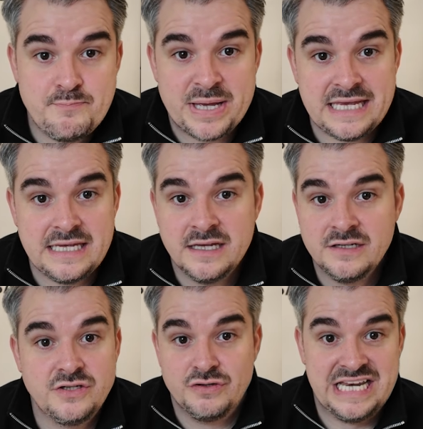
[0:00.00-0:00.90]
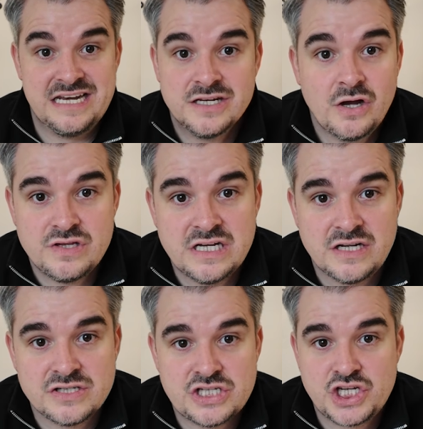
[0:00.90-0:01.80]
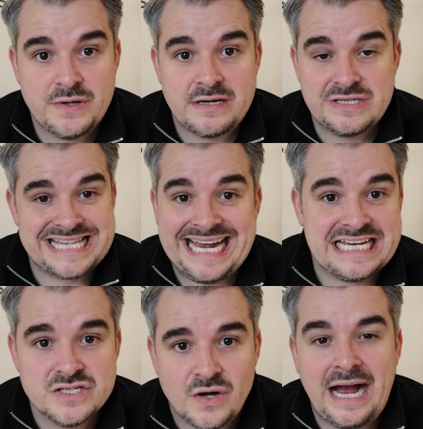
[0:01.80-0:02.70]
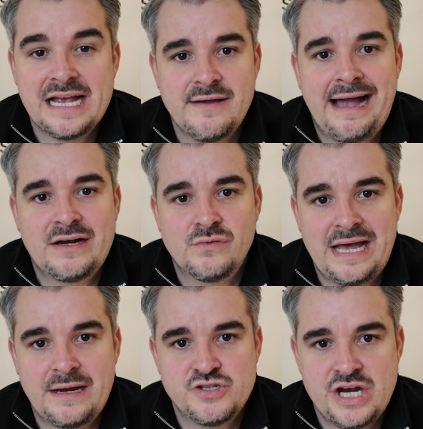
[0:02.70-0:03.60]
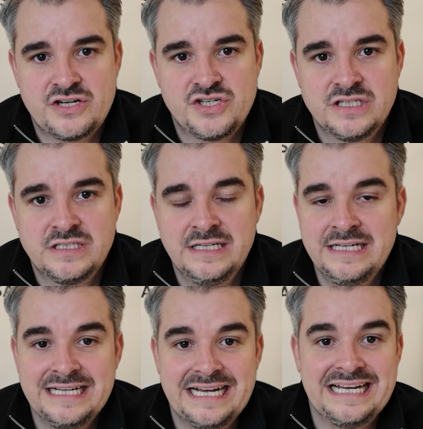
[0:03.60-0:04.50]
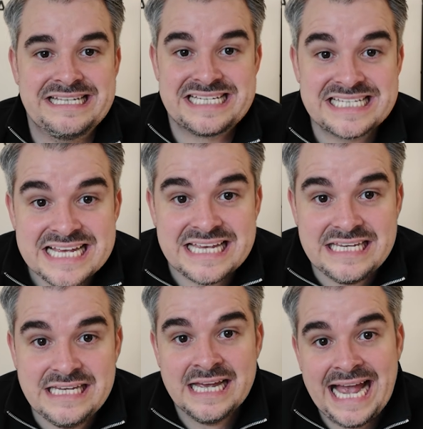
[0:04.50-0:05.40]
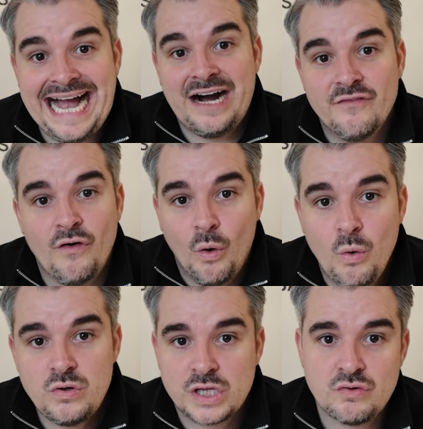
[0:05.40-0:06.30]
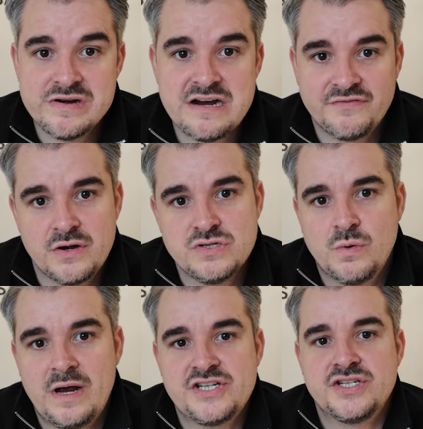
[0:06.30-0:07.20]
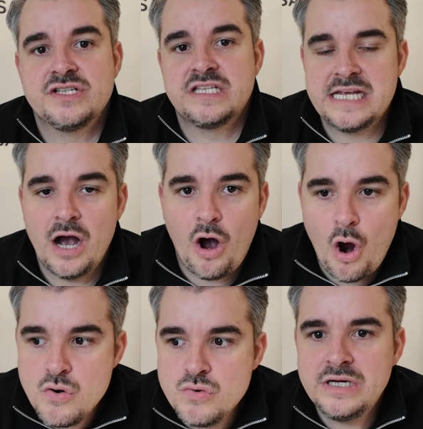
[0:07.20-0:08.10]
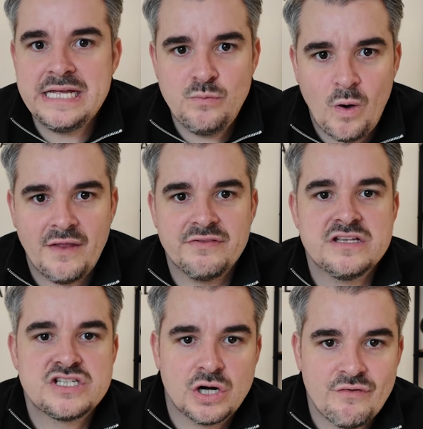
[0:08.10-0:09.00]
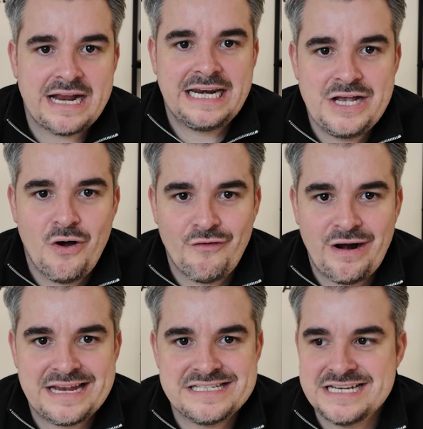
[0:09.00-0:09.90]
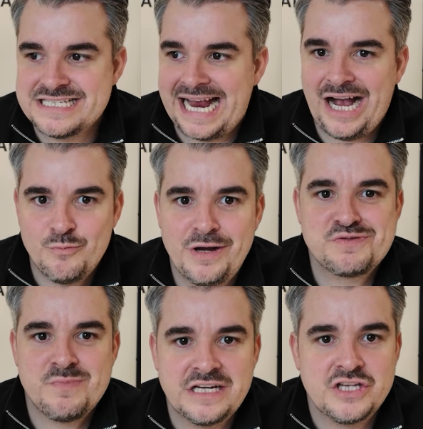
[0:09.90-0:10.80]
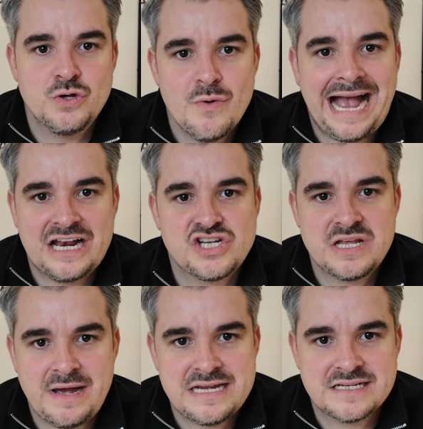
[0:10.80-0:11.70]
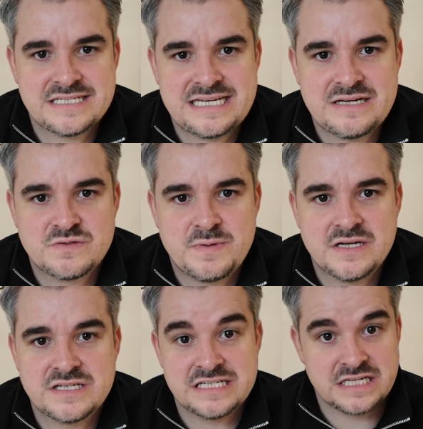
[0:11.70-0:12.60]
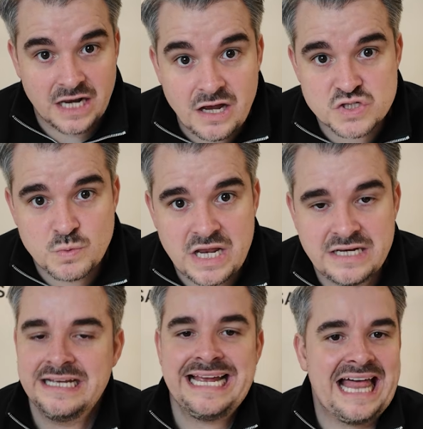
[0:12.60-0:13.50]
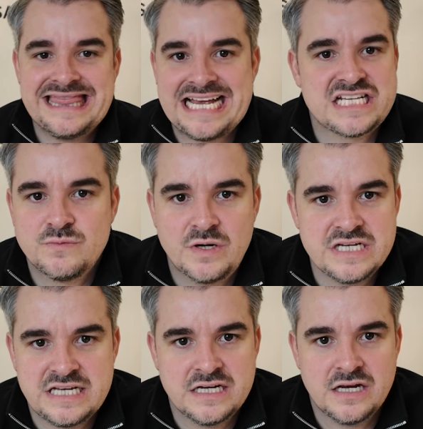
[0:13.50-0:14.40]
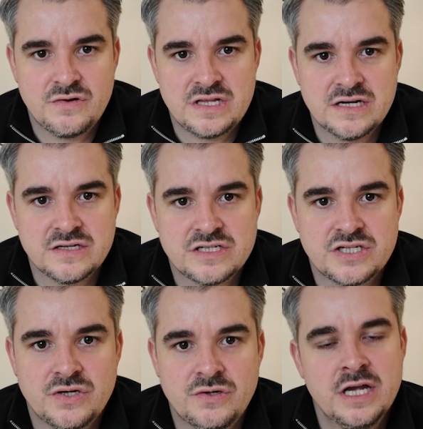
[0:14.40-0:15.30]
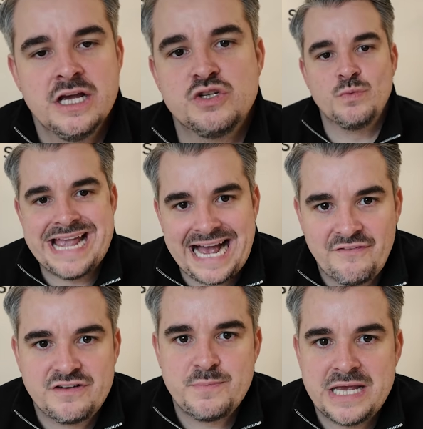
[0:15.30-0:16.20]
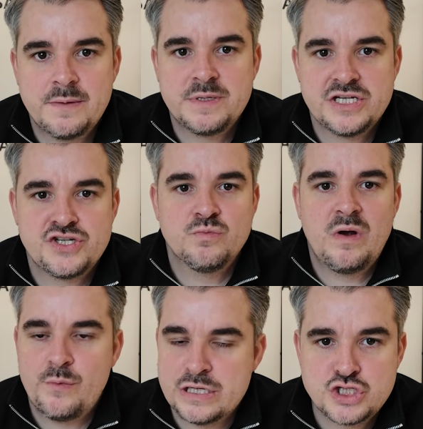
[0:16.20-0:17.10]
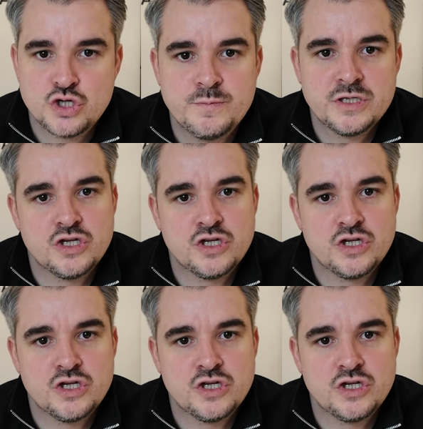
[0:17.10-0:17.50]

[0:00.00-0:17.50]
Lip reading: B, you didn't know the answer to it because that is not how you handle that objection. And C, out of all 3 of those questions, the only one that's directly correlated to how much money you actually make as a salesperson is the last one, and that's the one you didn't know the answer to. So we have to be in a position where we're super